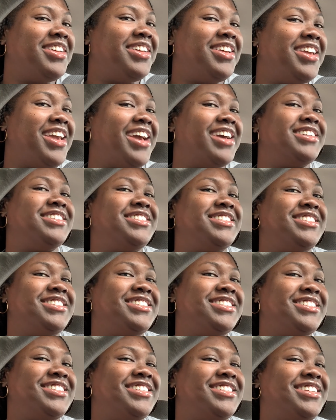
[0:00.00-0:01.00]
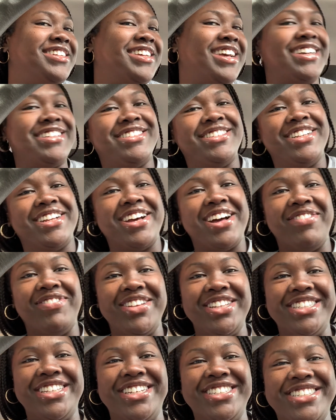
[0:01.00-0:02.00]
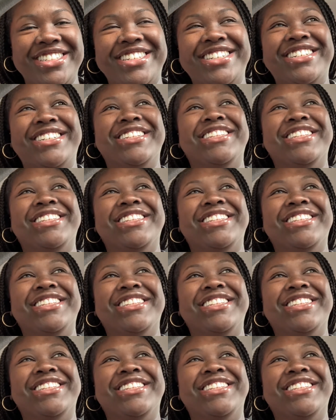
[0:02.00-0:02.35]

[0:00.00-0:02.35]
Guess in the comment section.